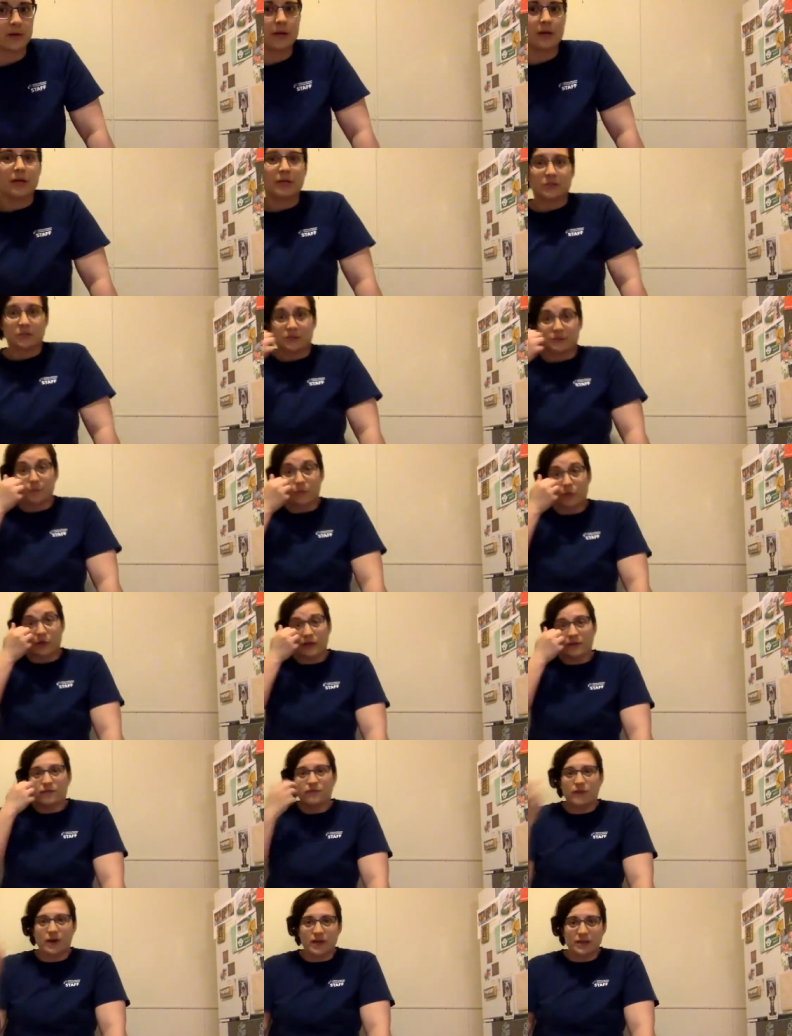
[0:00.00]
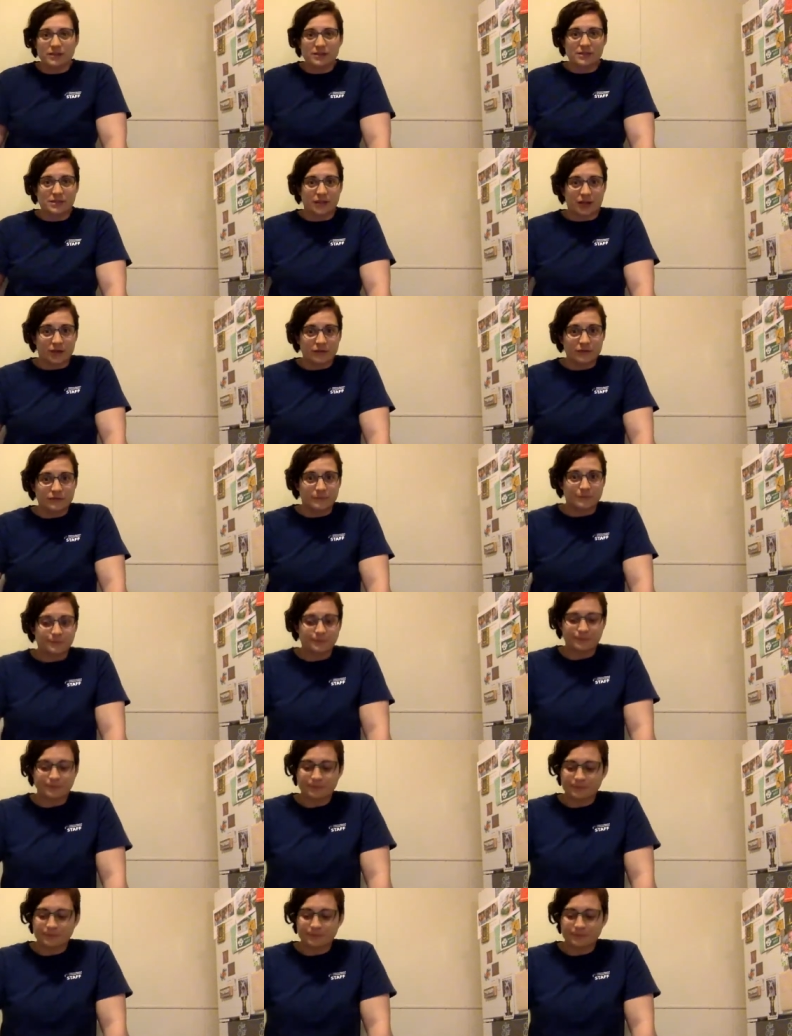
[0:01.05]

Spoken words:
So it's pretty fun stuff.